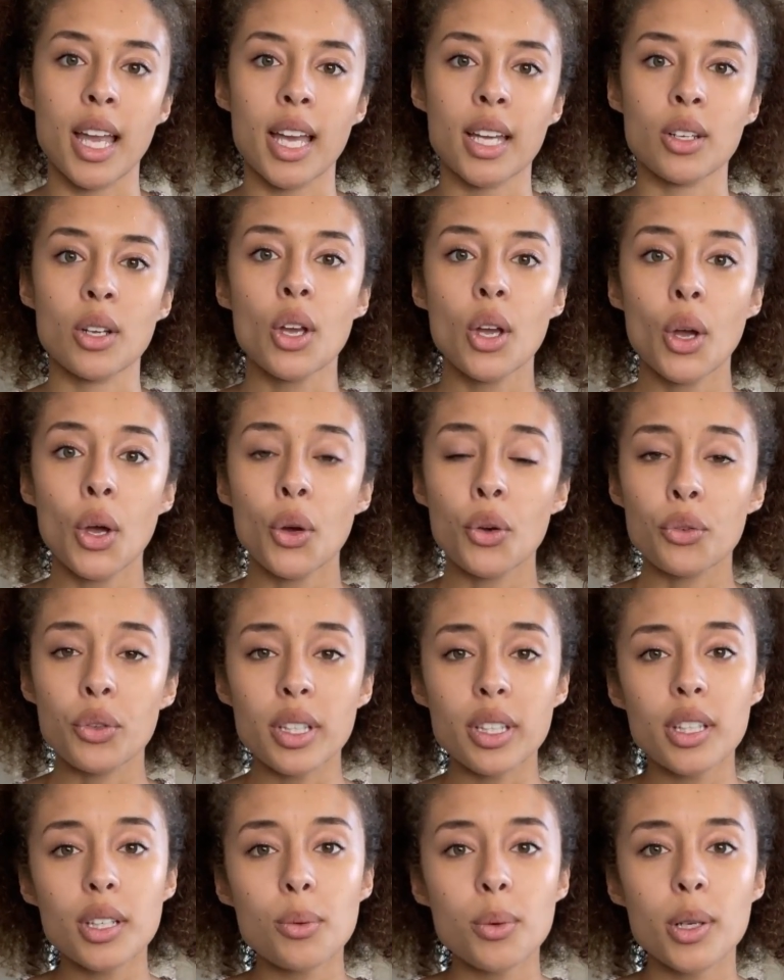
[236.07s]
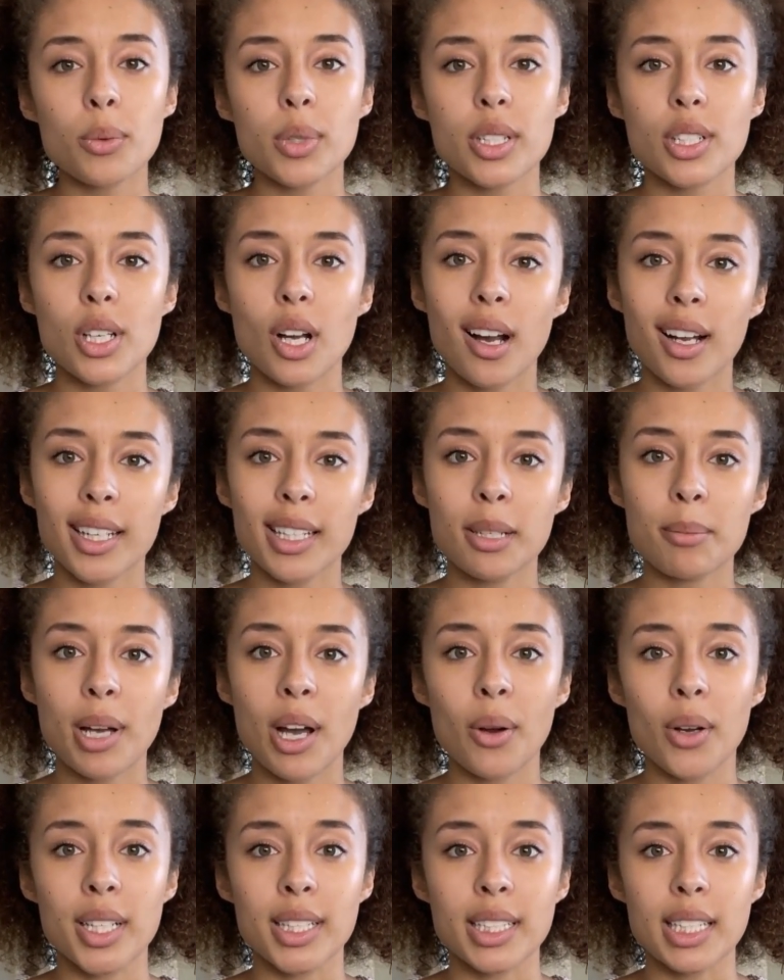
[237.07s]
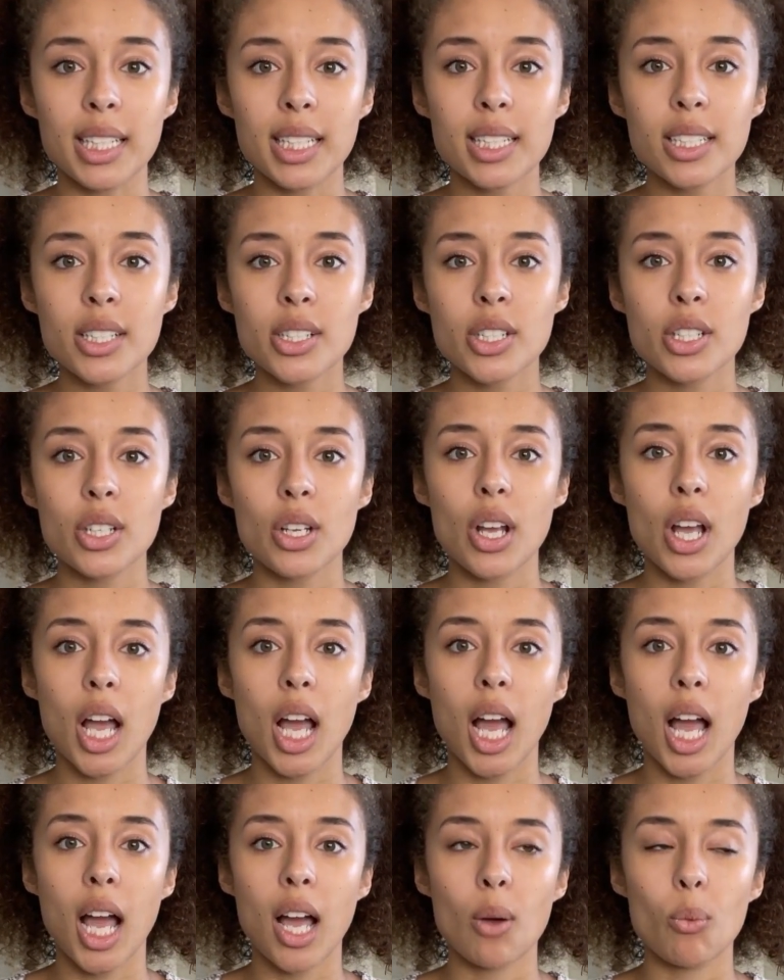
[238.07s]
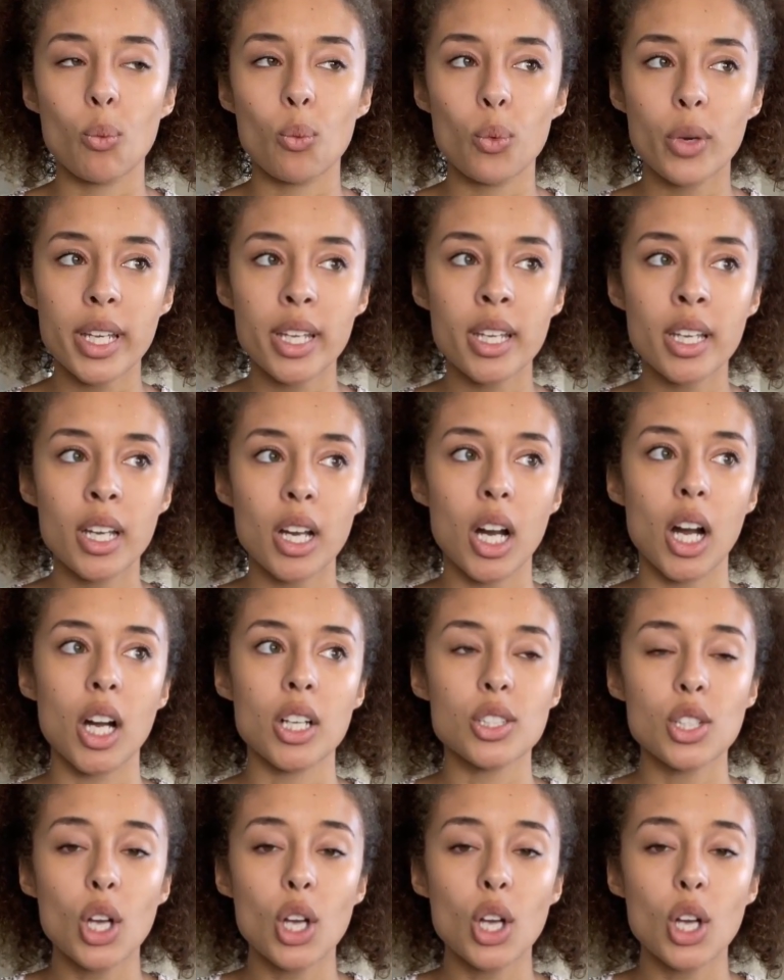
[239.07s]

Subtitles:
And really, when we're talking about a niche, we are